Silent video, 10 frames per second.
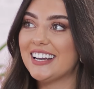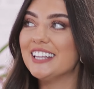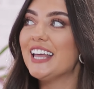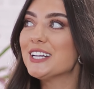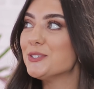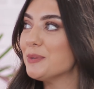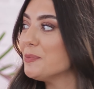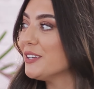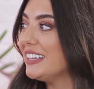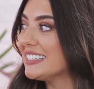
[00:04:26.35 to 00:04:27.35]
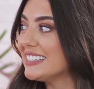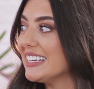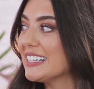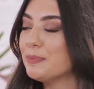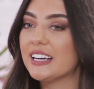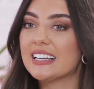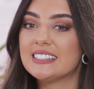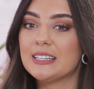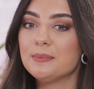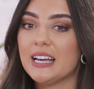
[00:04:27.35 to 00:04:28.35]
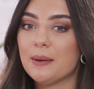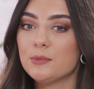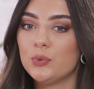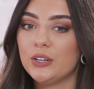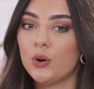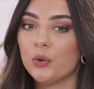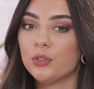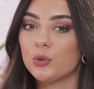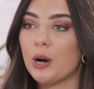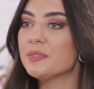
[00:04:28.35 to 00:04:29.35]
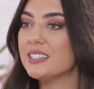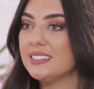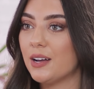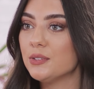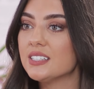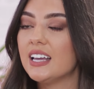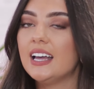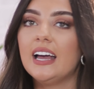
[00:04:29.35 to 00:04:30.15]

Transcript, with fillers: And I like to remember these things because sometimes we go through ups and downs.